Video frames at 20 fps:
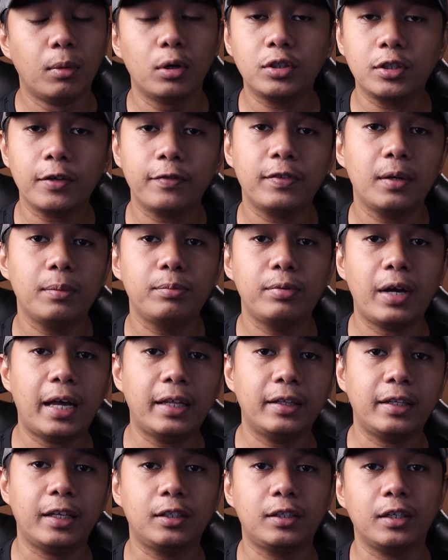Most of the
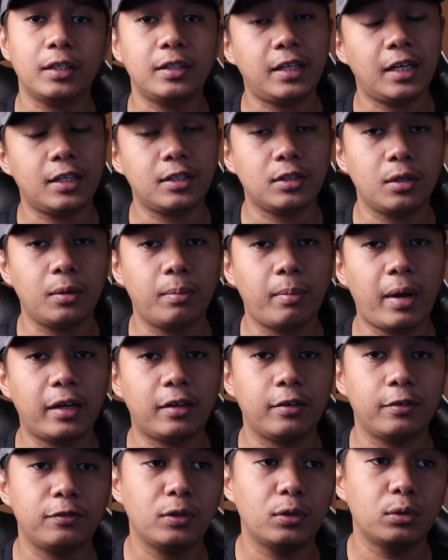branded condenser
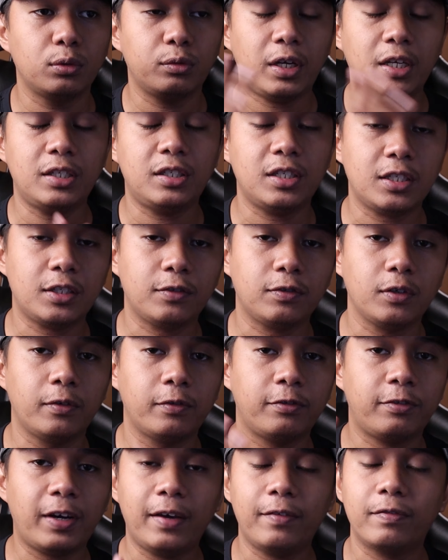microphone ranges
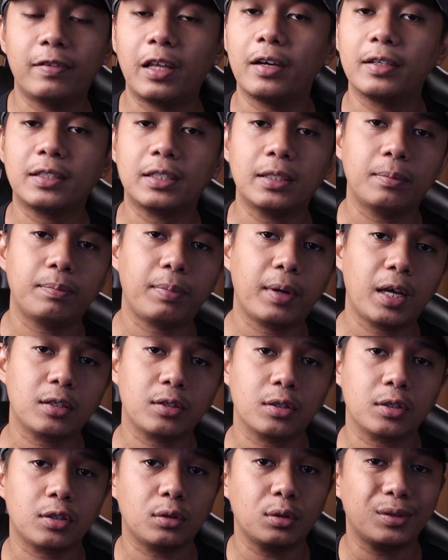from 5,000
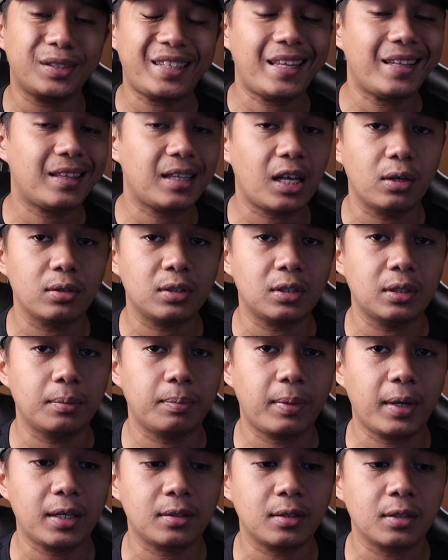pesos to
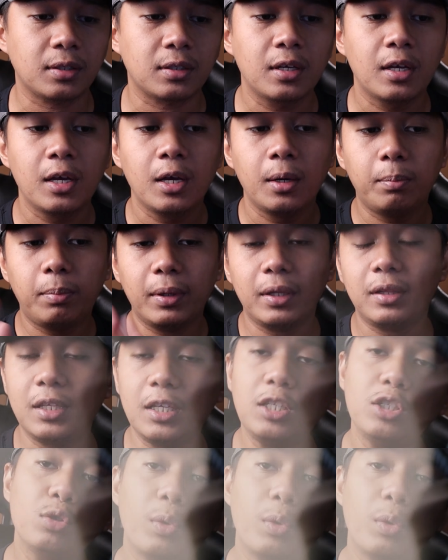10,000 pesos, but this